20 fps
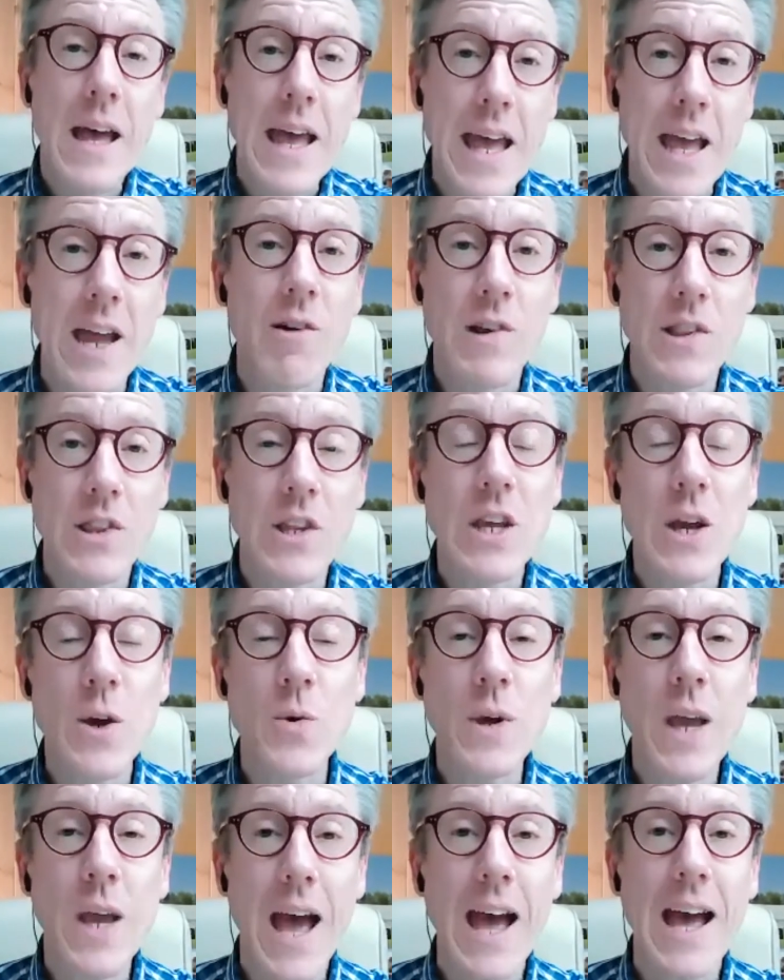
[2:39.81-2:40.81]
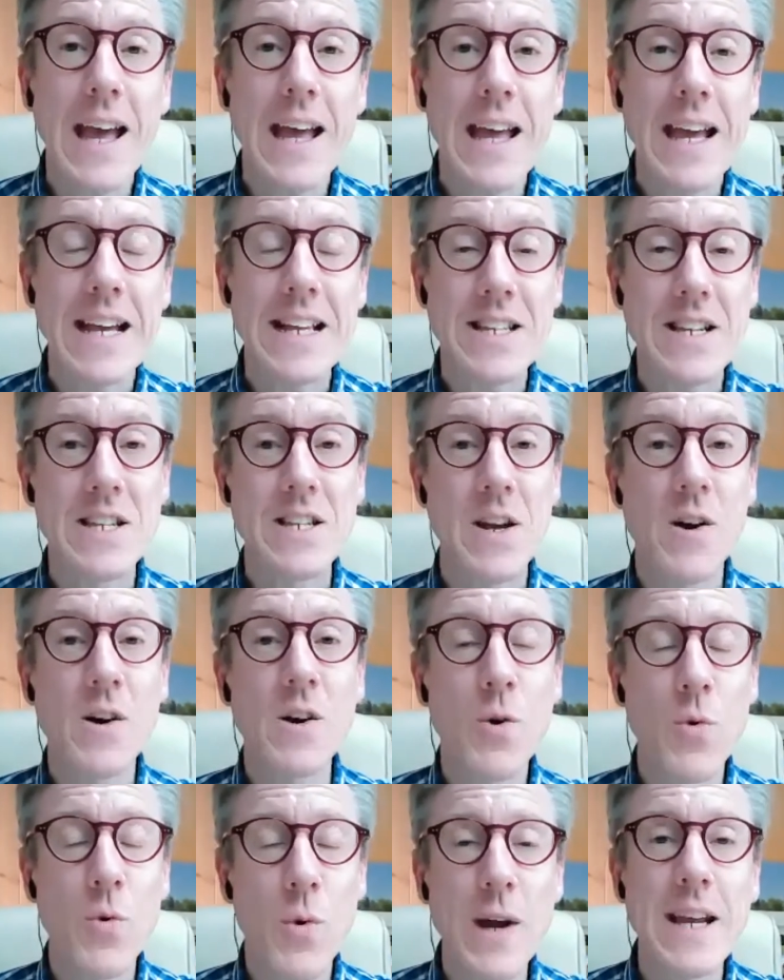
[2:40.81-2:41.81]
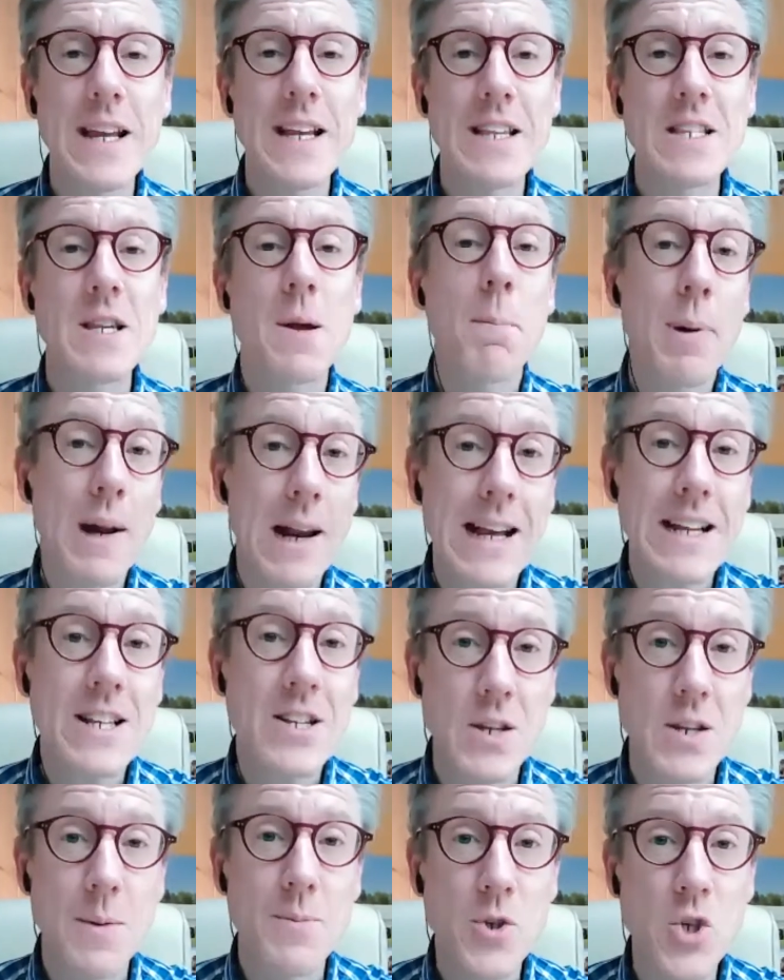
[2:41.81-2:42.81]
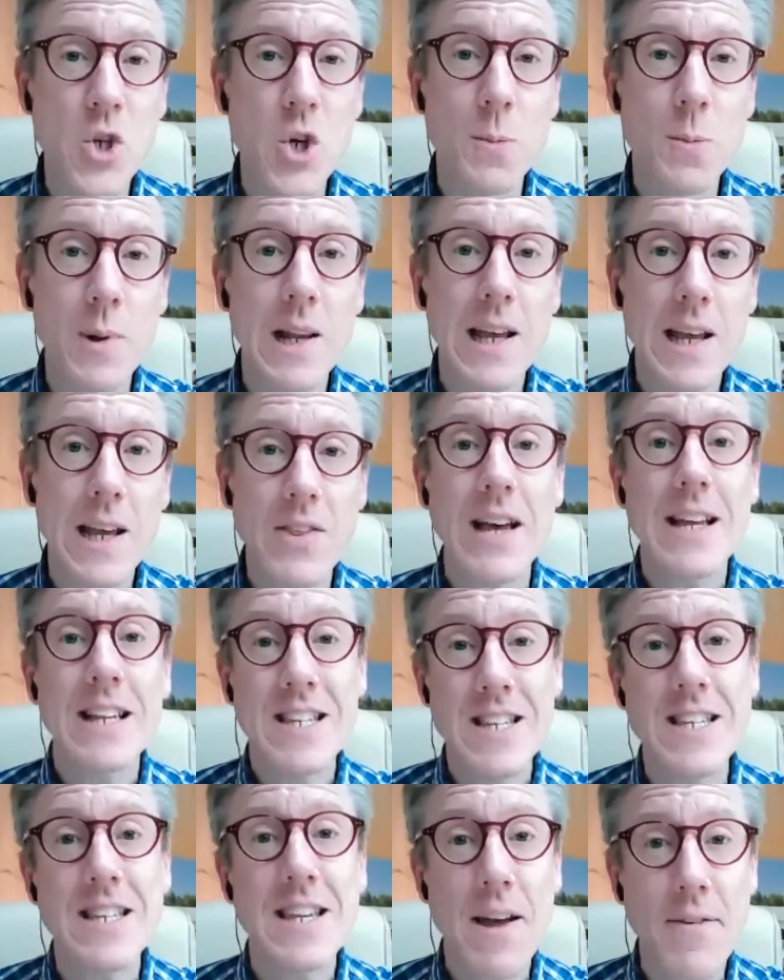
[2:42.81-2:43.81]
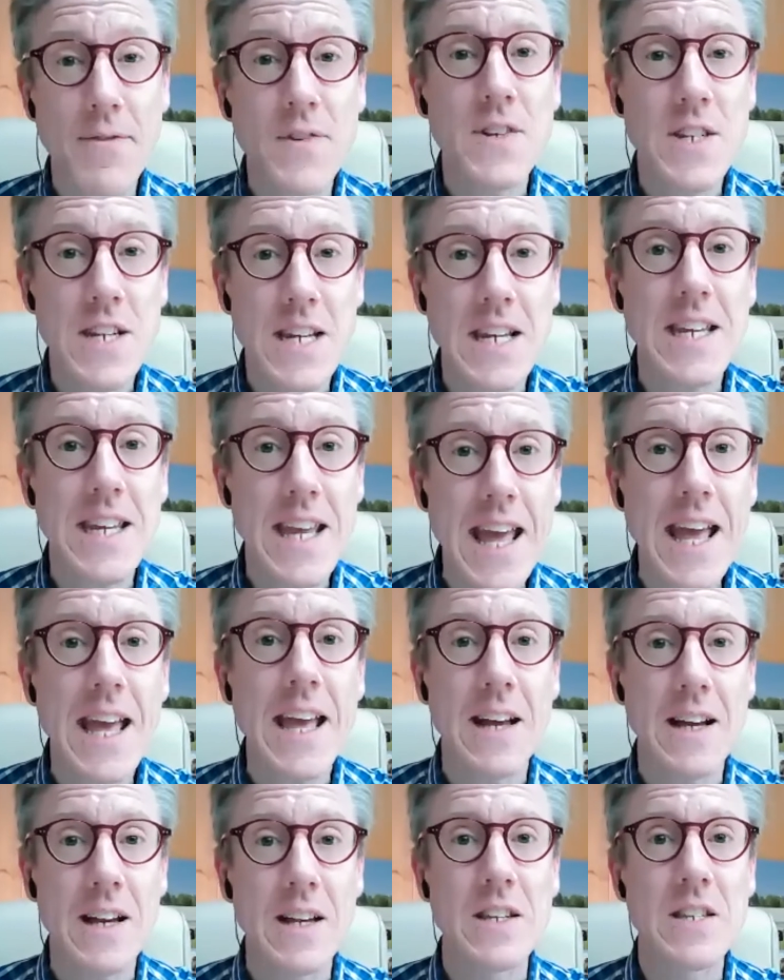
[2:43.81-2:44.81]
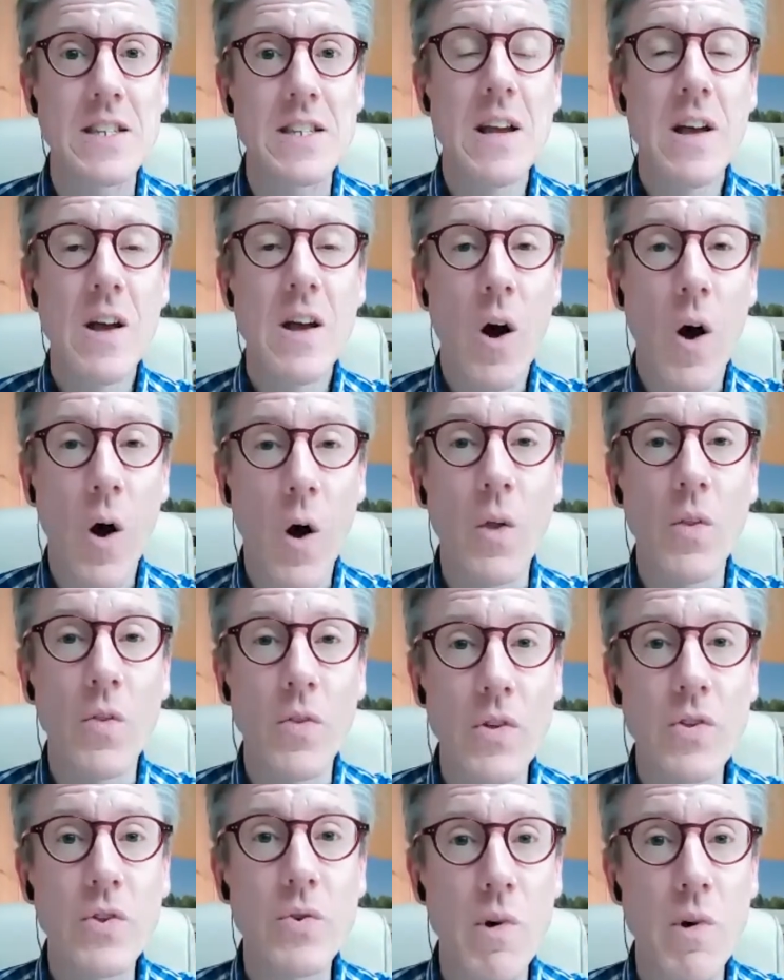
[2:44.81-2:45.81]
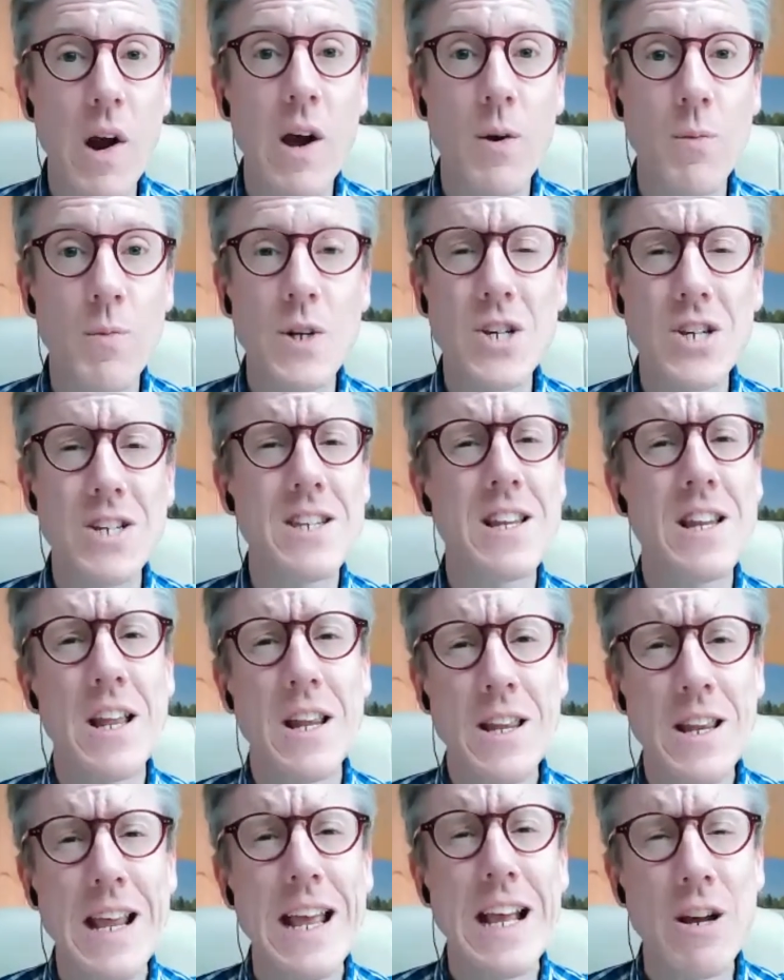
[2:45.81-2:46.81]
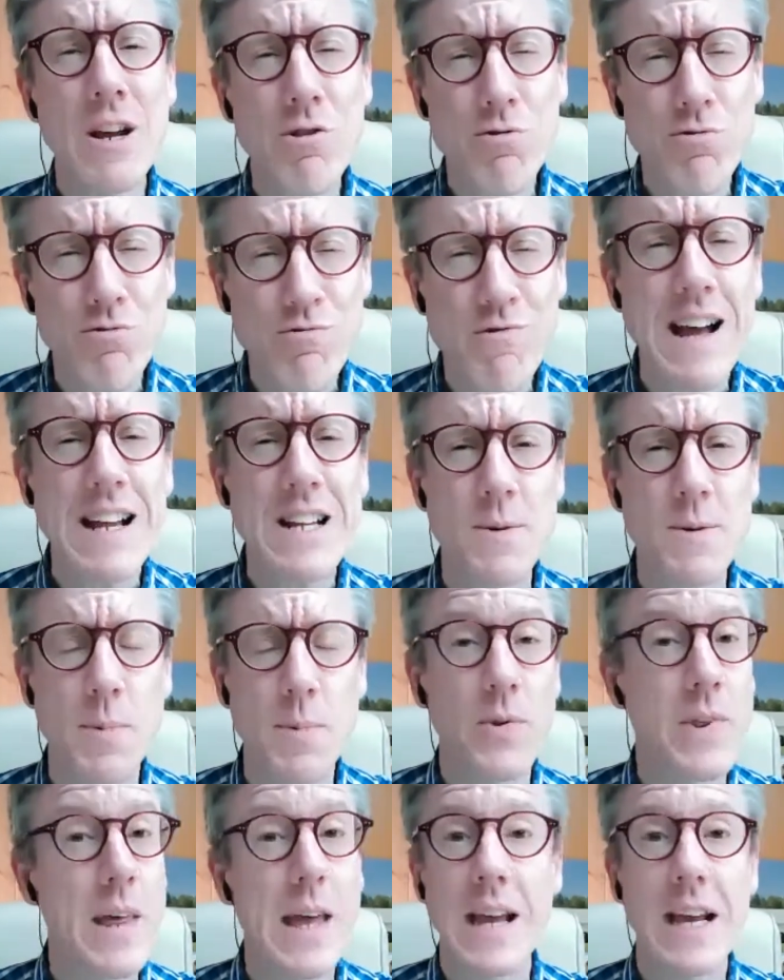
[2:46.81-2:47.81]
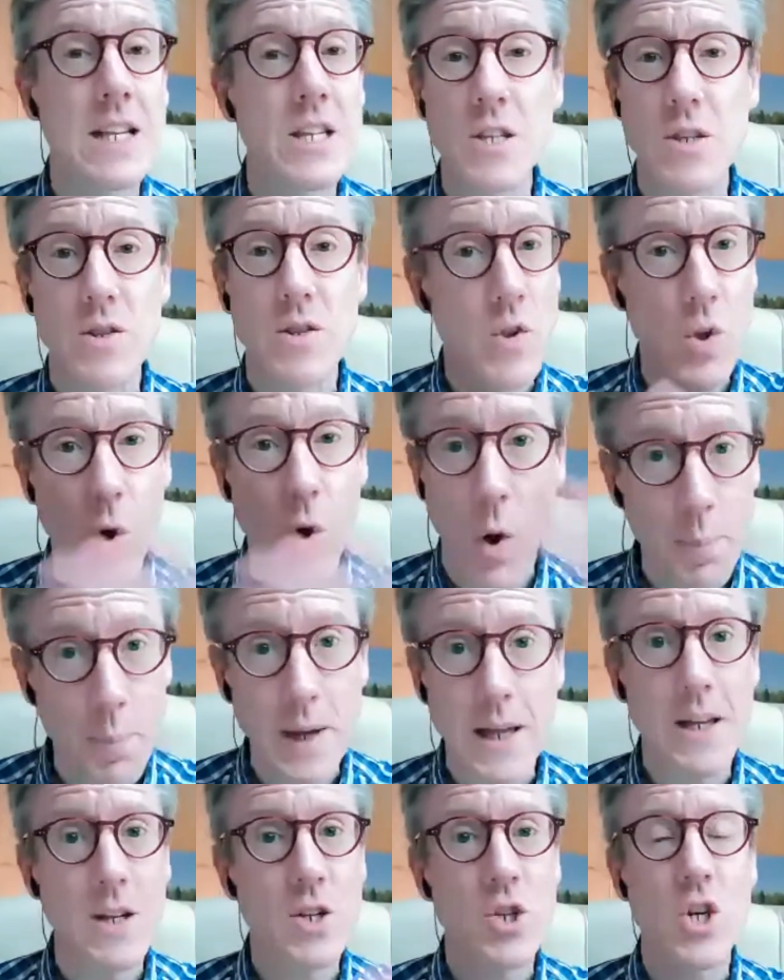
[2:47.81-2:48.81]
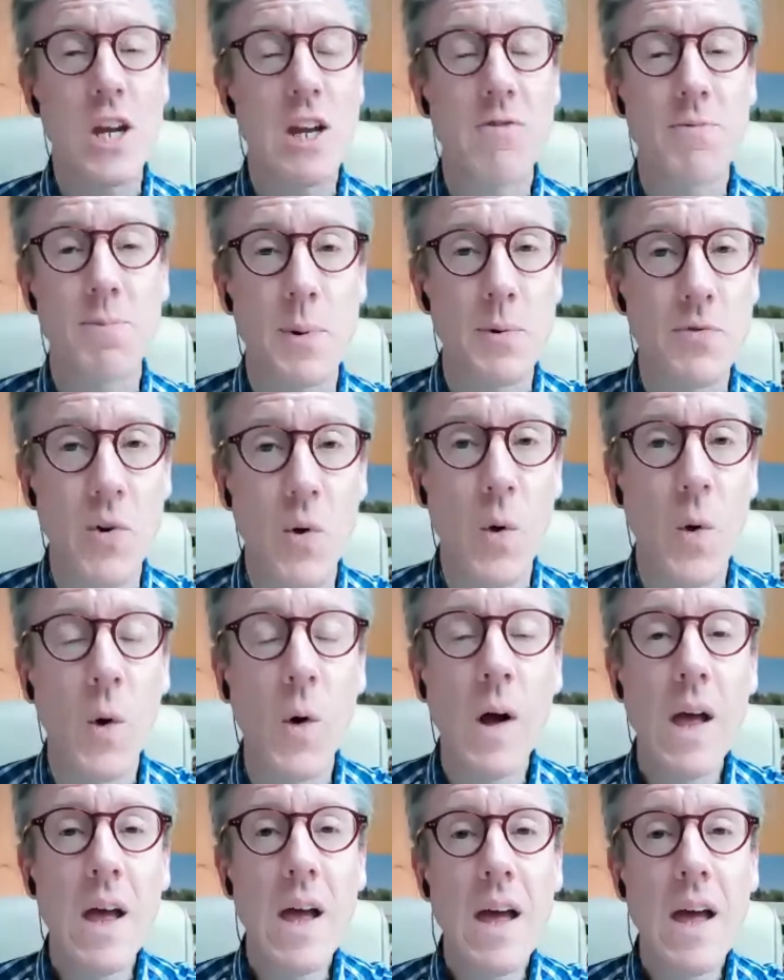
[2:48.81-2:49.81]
Here in the UK, it is our Queen's Platinum Jubilee. That's 70 years on the throne, which is an incredible thing. It's not been achieved before.